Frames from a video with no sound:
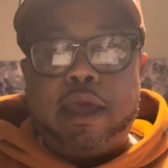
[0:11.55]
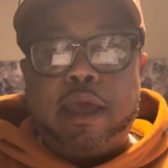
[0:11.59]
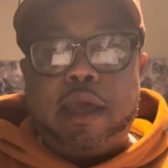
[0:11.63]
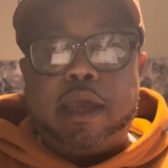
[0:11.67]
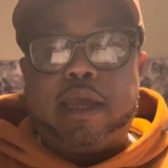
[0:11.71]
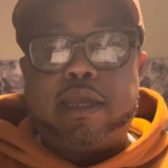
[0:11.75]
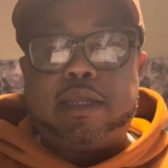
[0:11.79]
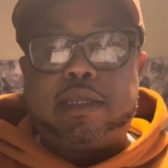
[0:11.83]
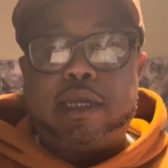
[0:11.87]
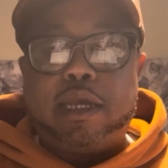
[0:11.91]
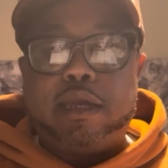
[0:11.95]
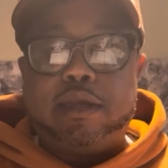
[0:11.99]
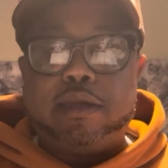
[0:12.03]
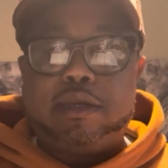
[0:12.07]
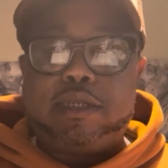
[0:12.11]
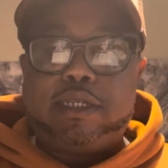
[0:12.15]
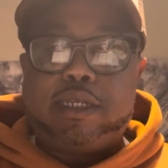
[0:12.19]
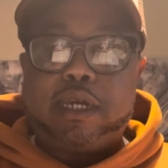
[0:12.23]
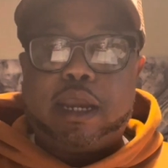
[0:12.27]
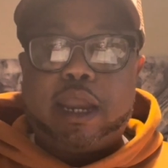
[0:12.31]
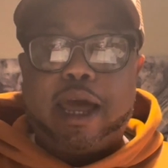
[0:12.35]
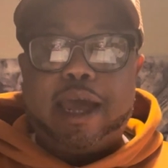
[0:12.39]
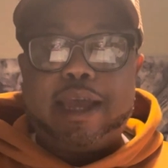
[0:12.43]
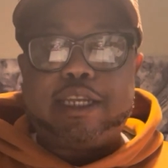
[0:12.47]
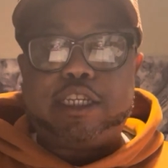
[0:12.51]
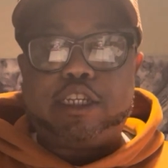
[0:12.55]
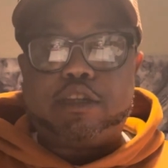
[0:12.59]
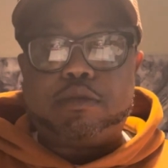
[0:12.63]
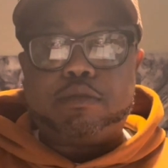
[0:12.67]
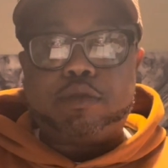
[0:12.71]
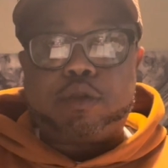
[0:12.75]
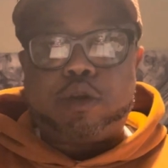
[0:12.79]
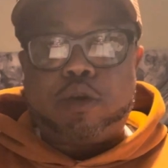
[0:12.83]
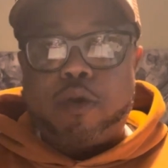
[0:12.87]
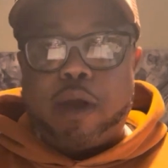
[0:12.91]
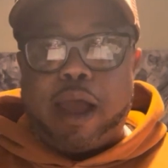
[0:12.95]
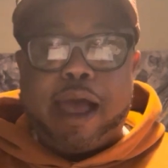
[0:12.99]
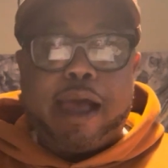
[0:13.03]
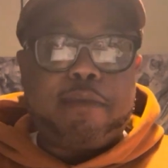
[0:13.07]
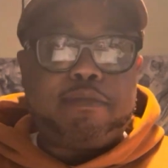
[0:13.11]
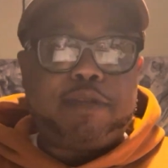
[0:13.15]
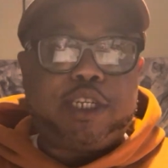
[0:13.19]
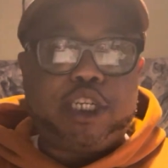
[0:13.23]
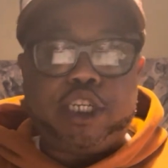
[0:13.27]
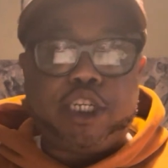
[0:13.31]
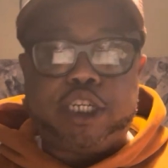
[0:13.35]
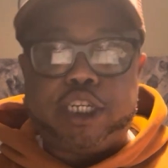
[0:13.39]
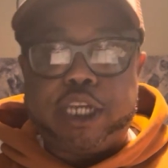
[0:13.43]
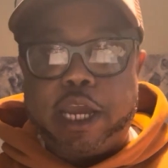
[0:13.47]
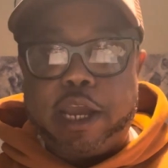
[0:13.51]
Continue to like, subscribe,
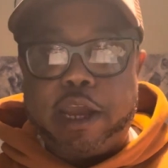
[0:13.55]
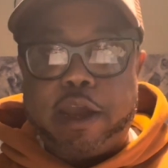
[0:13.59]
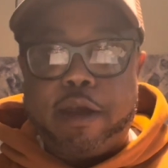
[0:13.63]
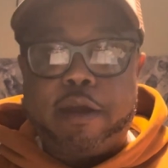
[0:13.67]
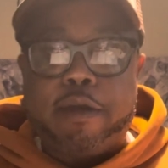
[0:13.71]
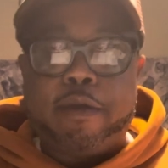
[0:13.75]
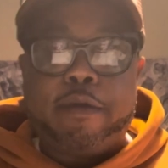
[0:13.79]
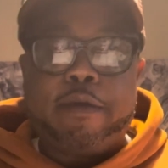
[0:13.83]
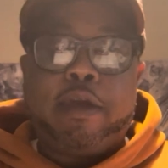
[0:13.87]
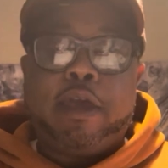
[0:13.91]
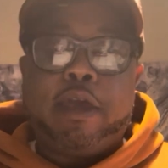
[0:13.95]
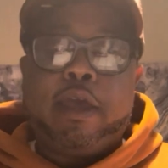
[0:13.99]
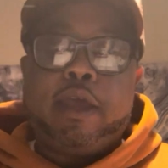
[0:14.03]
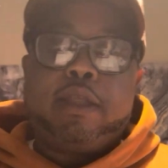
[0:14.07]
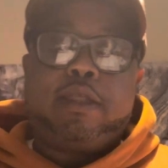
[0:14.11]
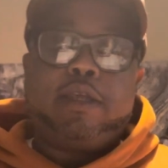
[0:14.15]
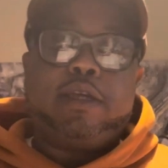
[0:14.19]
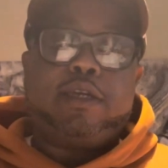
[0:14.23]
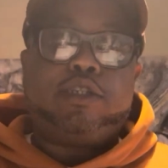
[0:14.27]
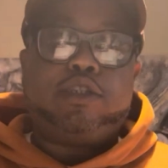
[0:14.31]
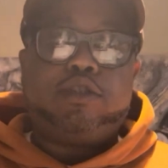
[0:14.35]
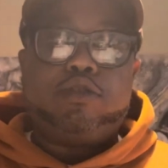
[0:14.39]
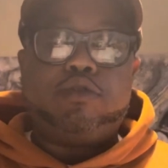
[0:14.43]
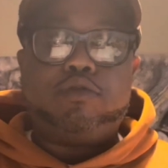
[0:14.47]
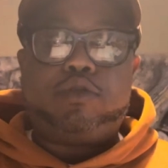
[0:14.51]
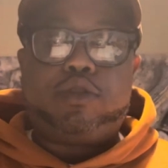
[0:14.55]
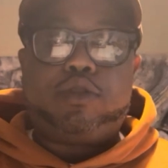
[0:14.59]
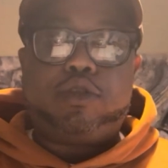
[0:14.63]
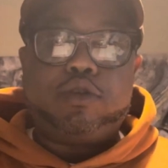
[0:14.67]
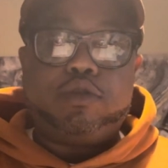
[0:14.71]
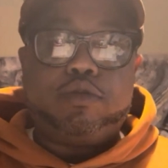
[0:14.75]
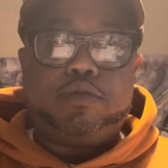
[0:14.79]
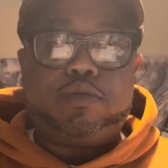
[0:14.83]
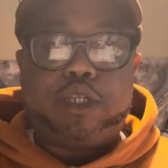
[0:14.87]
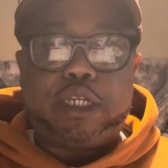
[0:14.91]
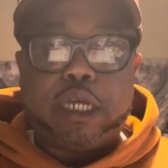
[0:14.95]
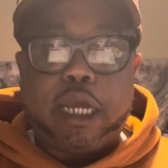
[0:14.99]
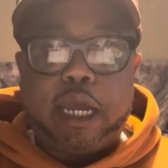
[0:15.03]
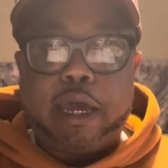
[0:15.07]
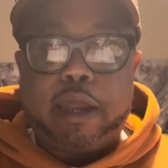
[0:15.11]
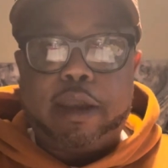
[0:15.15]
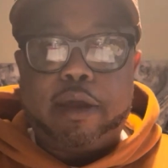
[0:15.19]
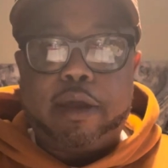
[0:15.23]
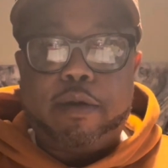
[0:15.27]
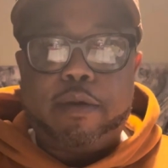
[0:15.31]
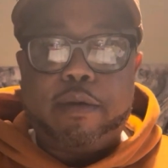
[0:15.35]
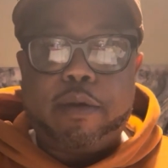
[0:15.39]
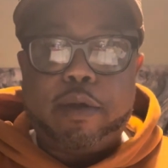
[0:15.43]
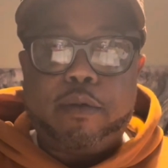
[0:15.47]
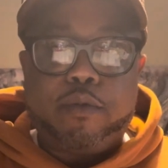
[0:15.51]
share this YouTube
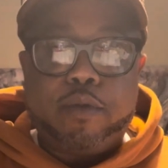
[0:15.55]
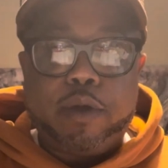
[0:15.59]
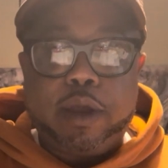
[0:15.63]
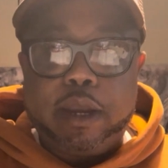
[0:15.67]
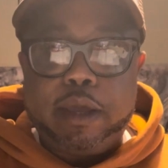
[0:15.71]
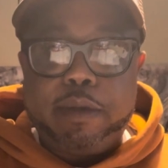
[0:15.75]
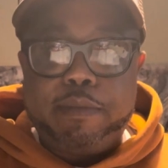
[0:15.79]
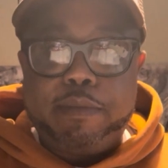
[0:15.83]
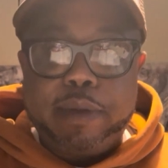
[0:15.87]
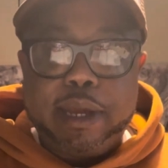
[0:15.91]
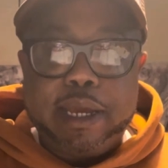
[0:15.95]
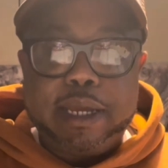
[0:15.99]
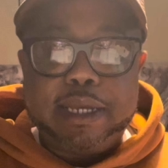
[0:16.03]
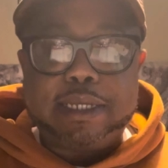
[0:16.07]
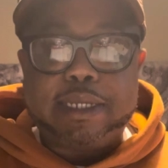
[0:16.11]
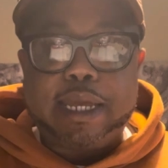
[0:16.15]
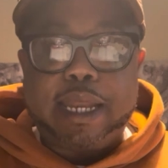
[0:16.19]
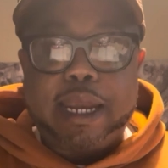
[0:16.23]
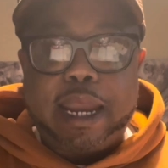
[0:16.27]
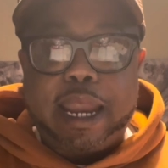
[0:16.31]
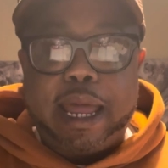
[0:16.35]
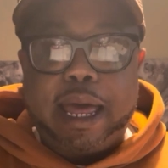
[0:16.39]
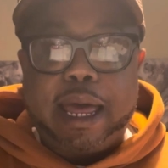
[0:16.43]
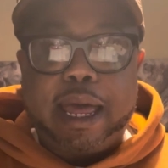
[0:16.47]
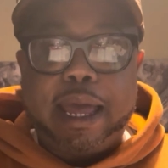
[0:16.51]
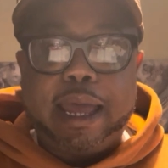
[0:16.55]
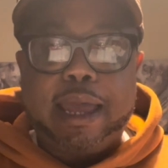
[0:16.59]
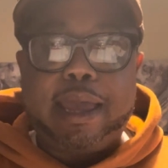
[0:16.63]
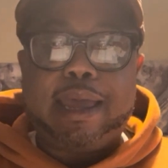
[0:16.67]
channel. It really means a lot.